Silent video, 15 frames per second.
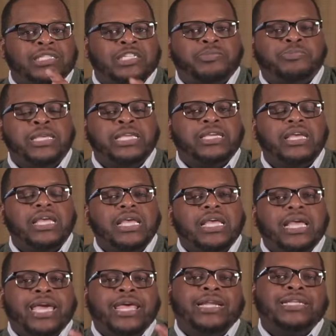to speak
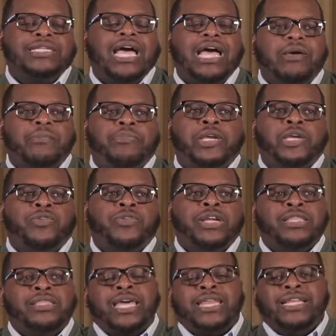in a time
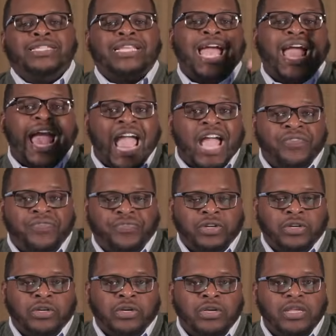period that is
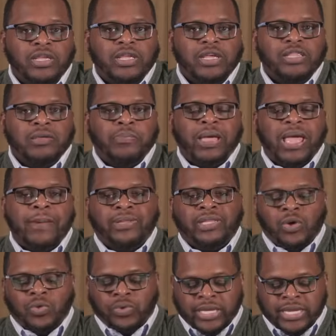after the
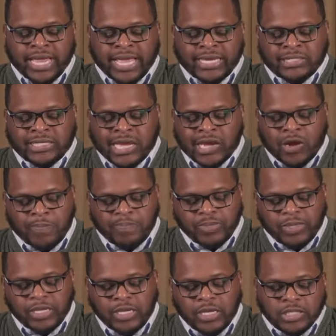Babylonian exile.
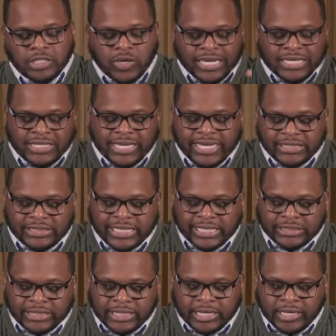So Isaiah
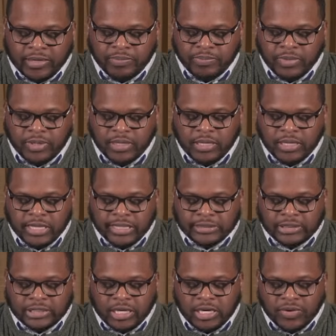says to him,
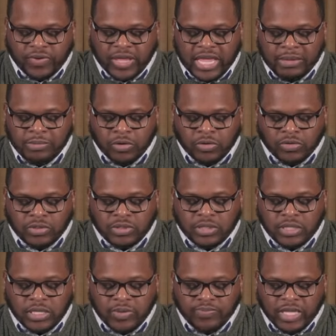son of Amoz,
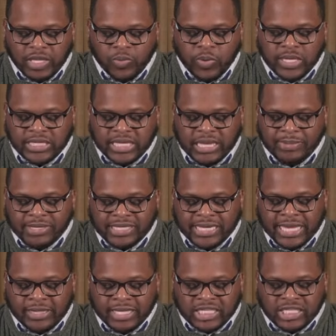he went to him and
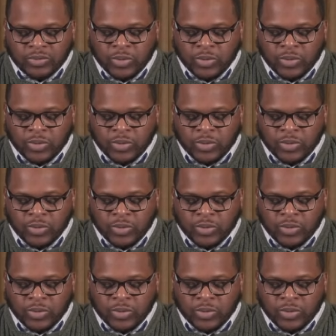said, This is